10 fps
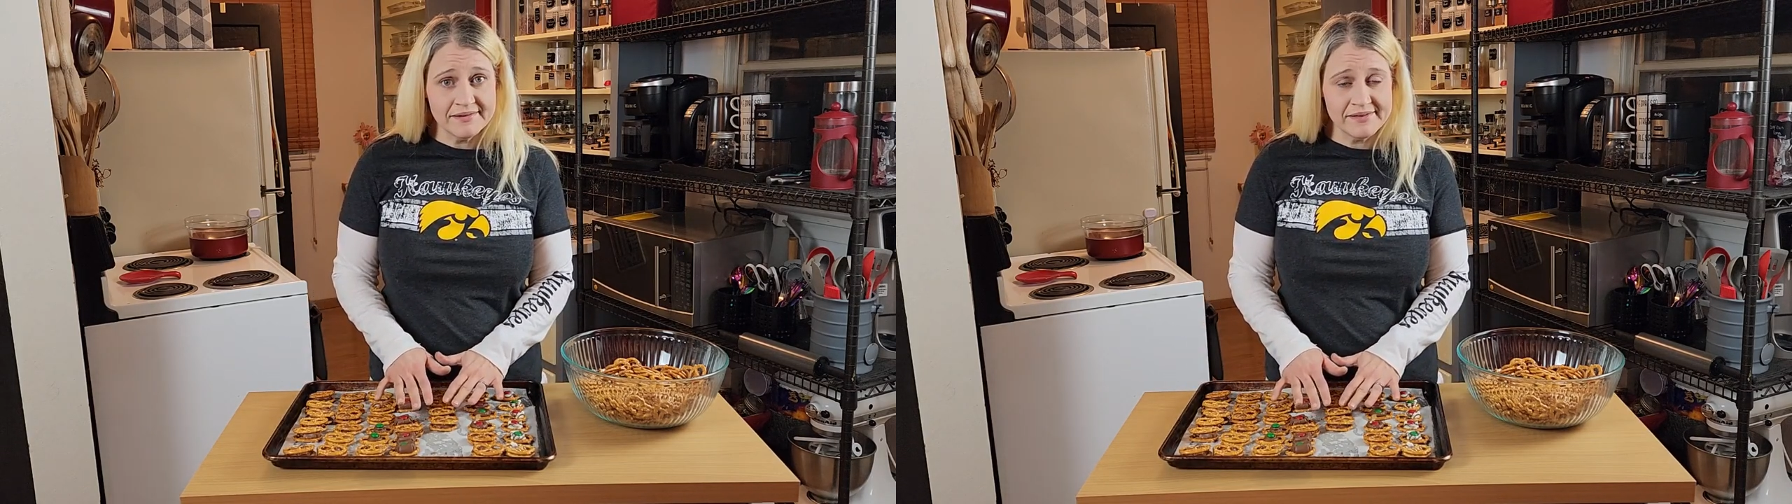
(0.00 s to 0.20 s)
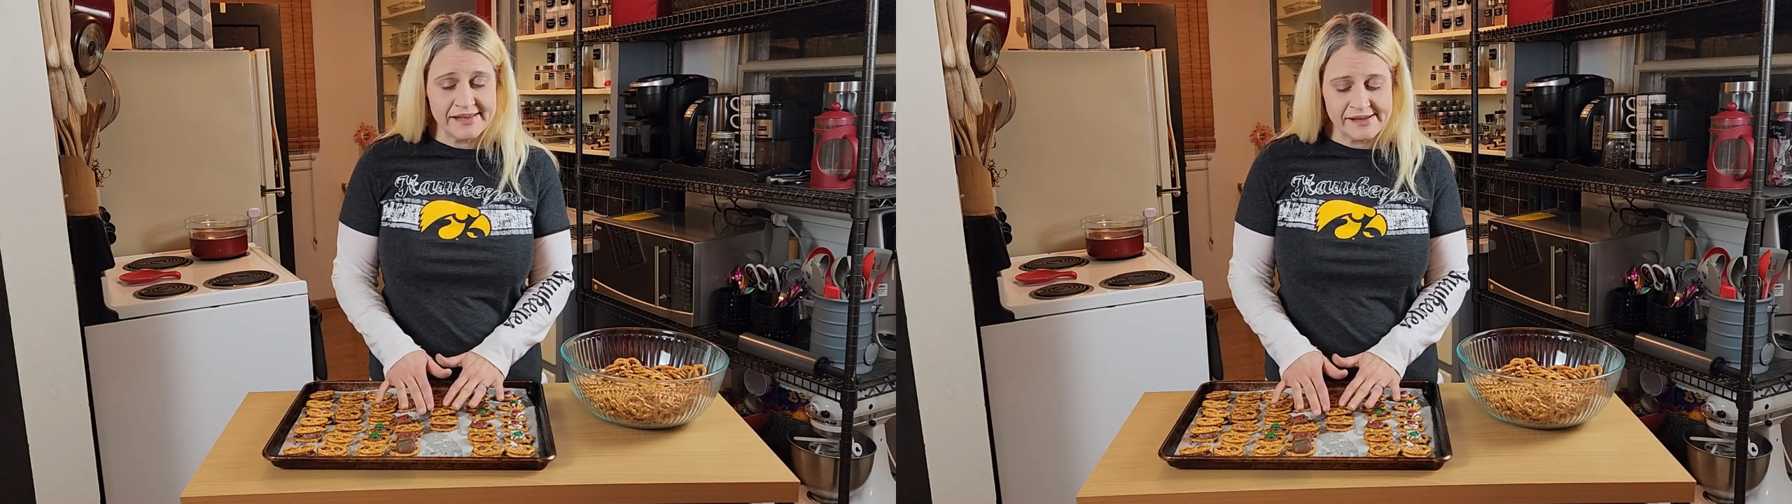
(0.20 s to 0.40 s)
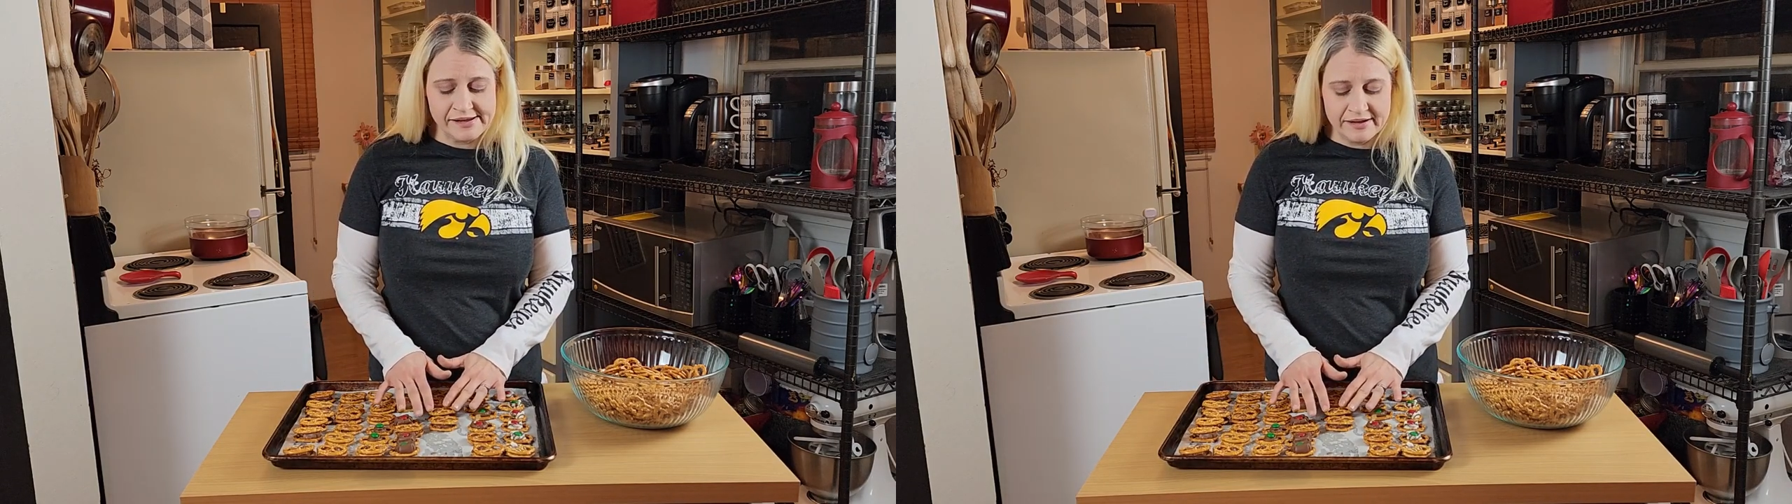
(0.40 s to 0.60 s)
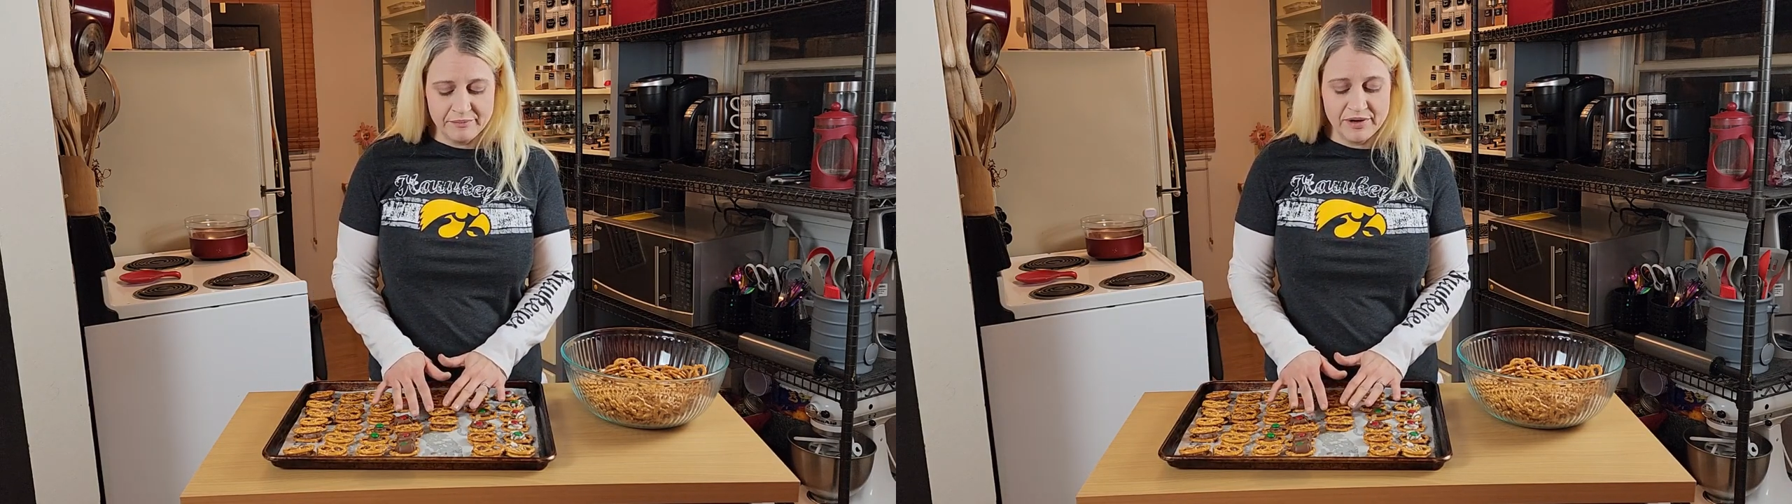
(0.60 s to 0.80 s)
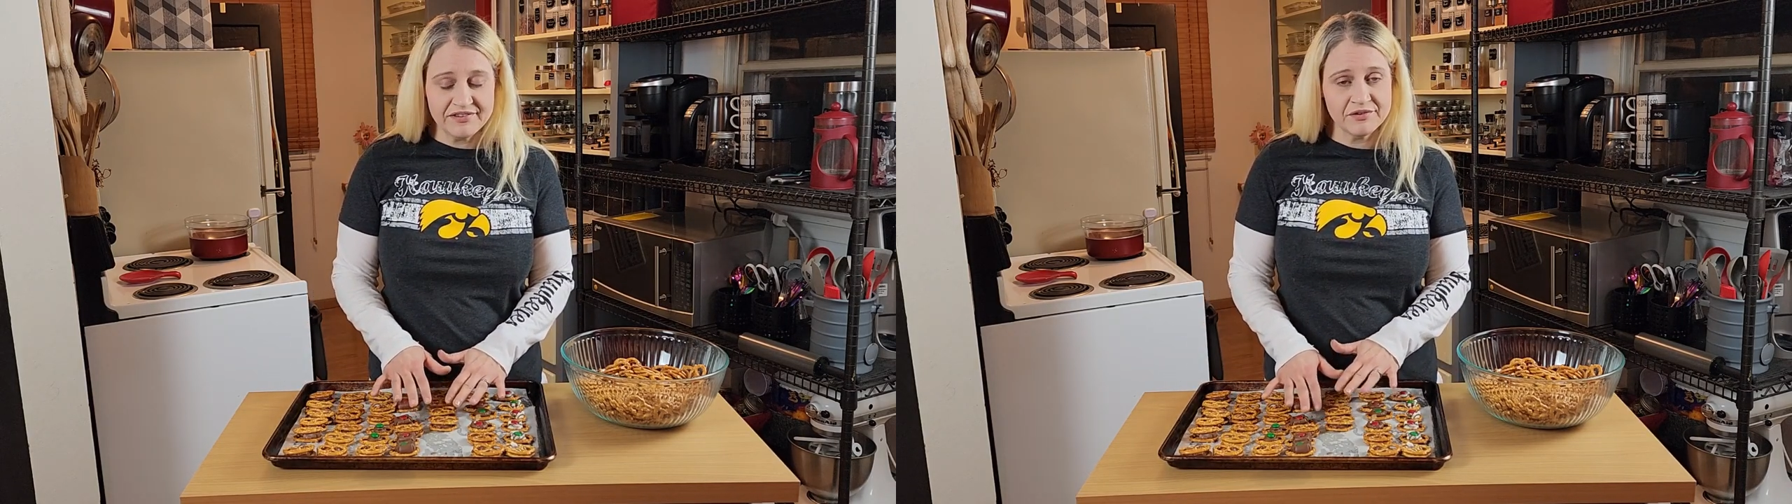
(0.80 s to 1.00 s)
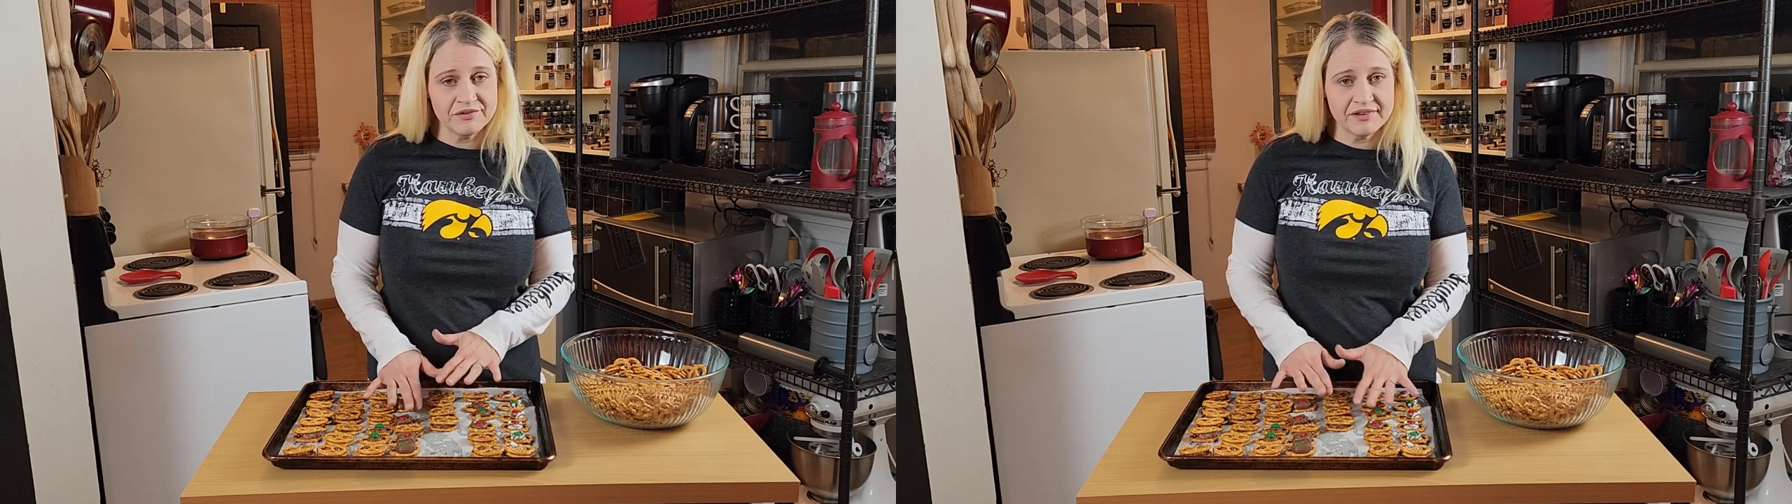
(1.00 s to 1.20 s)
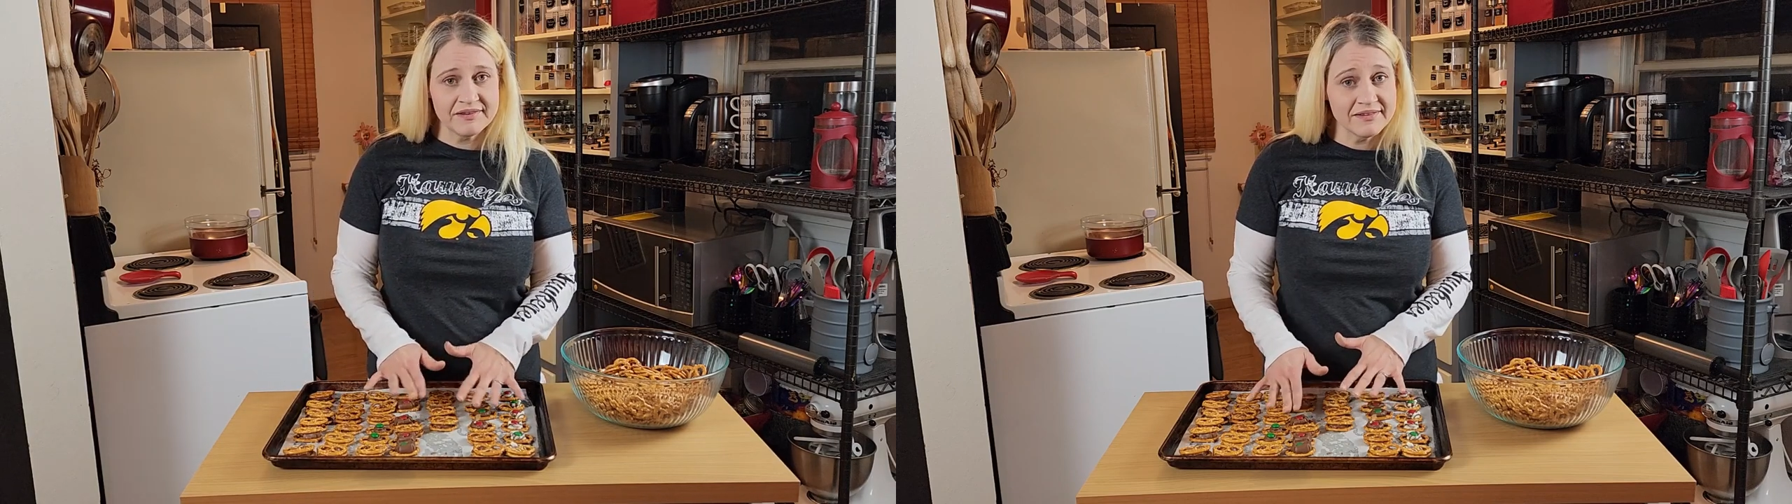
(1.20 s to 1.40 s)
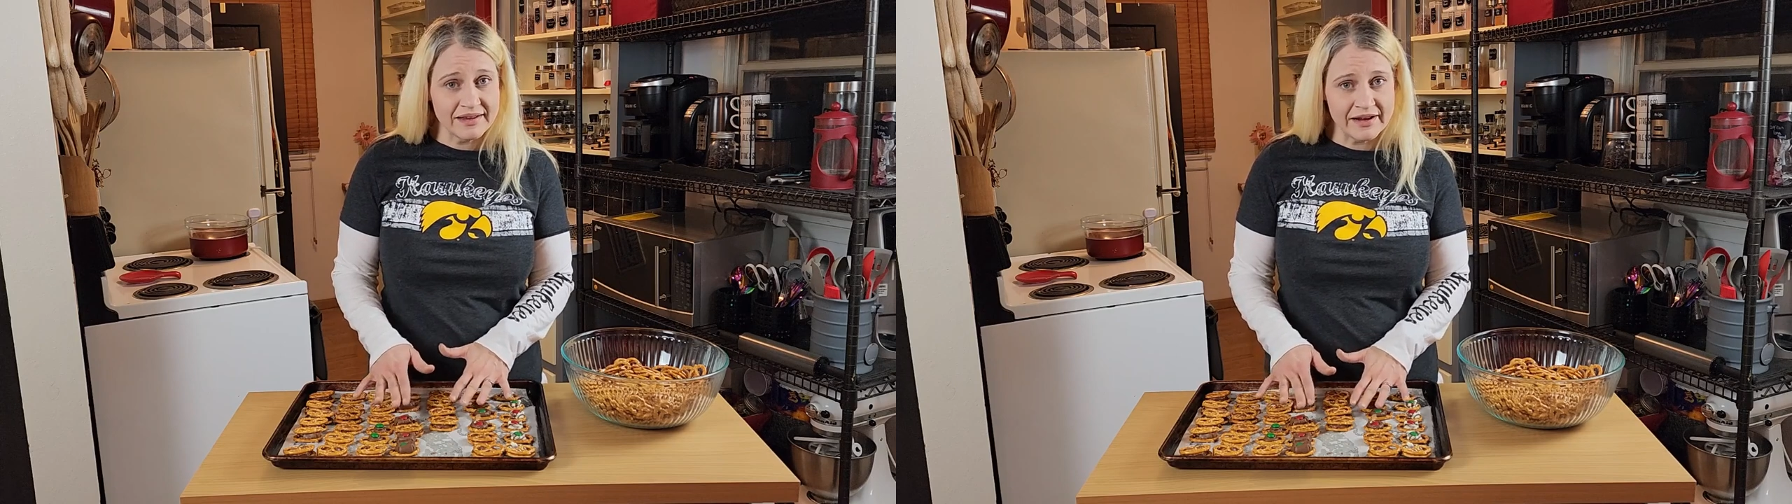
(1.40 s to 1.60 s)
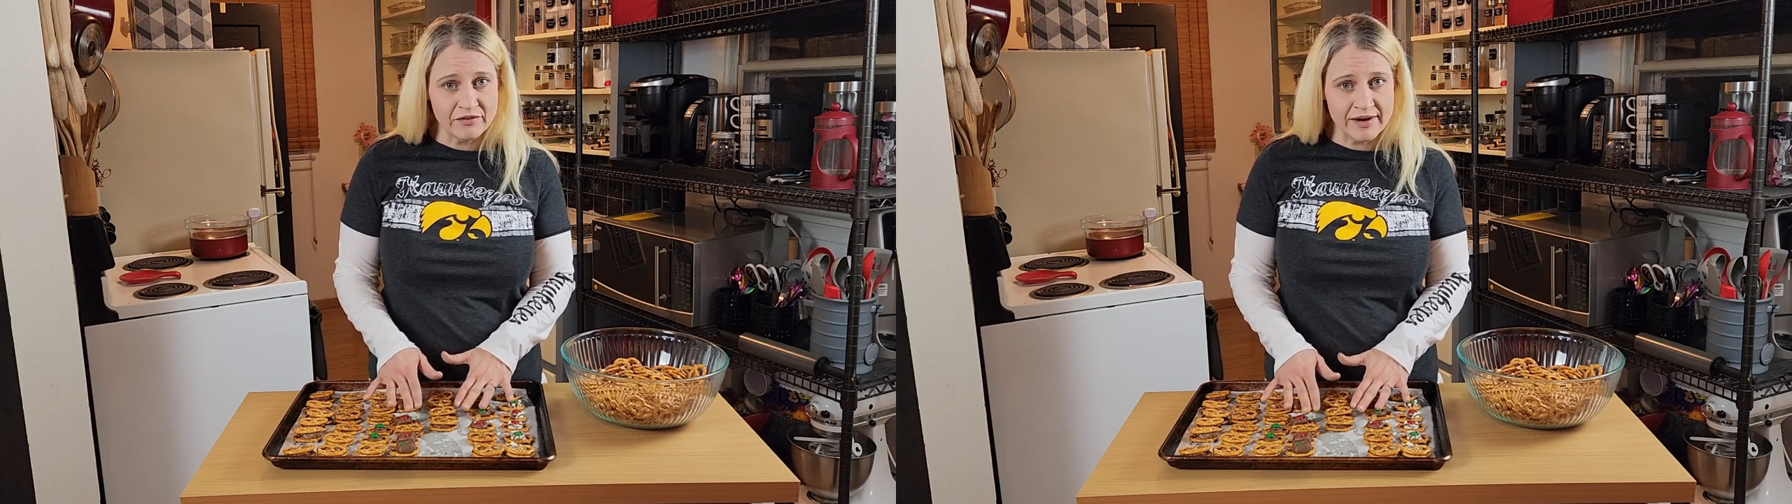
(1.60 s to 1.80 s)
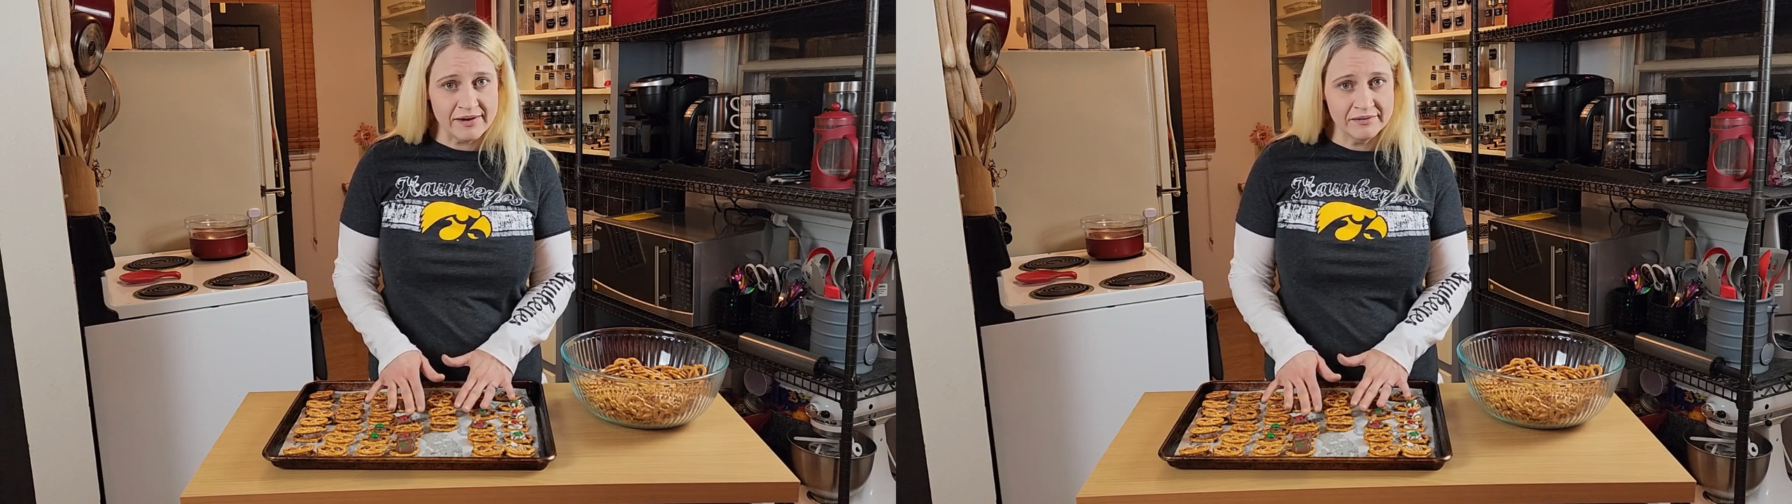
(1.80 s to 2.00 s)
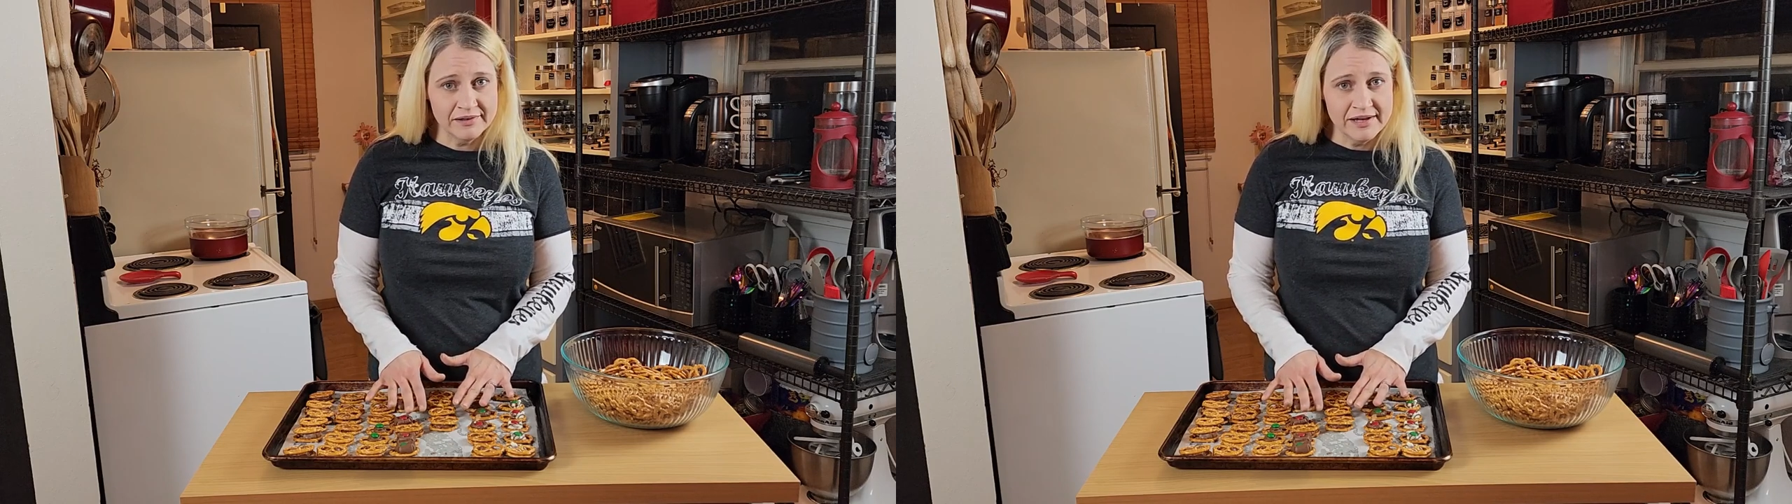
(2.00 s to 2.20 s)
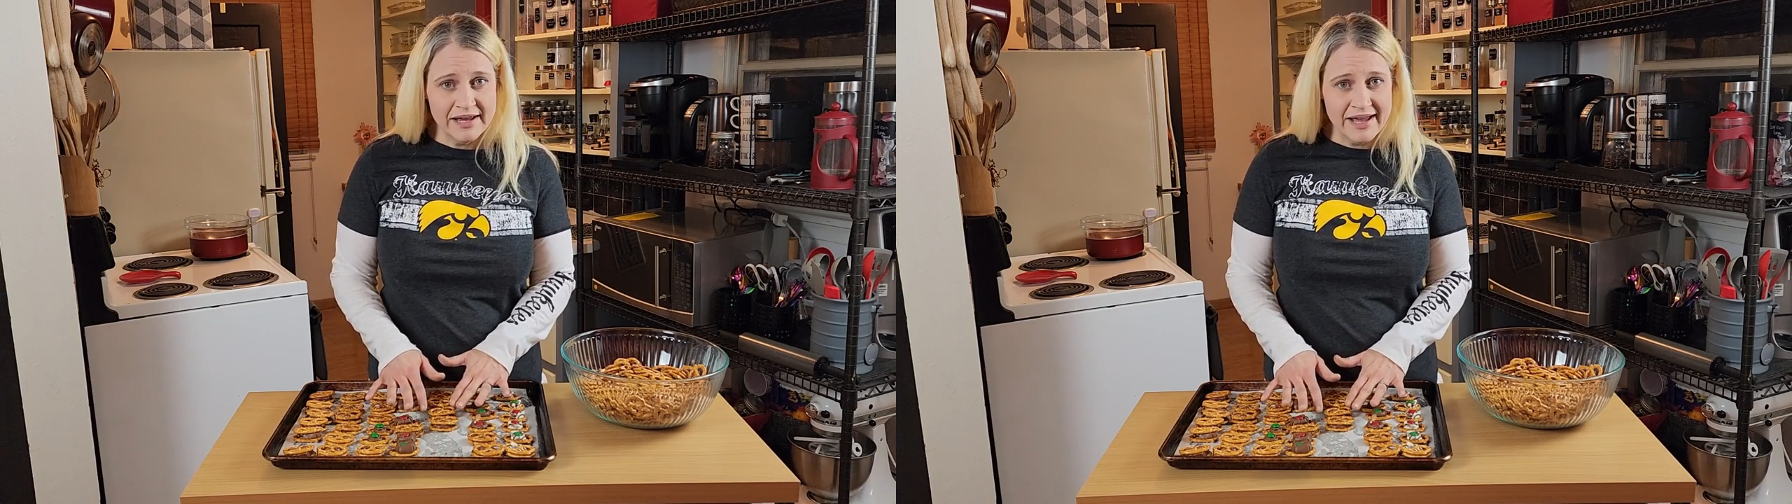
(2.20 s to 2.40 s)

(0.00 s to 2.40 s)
the pretzels can slide around